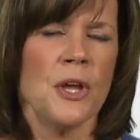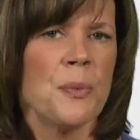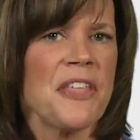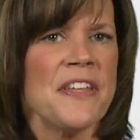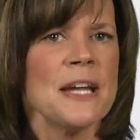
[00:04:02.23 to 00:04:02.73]

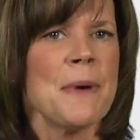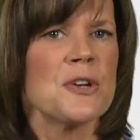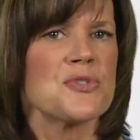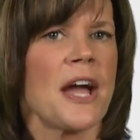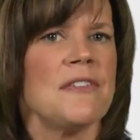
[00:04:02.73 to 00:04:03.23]
When you think
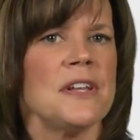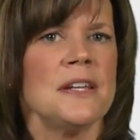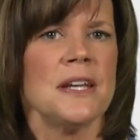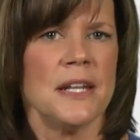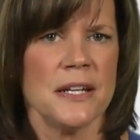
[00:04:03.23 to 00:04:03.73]
about
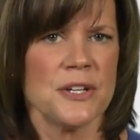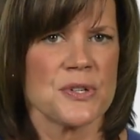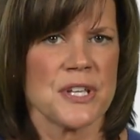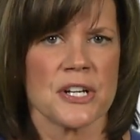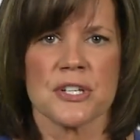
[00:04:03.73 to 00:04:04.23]
driving in an
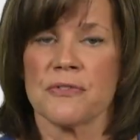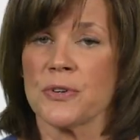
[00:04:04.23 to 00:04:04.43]
intersection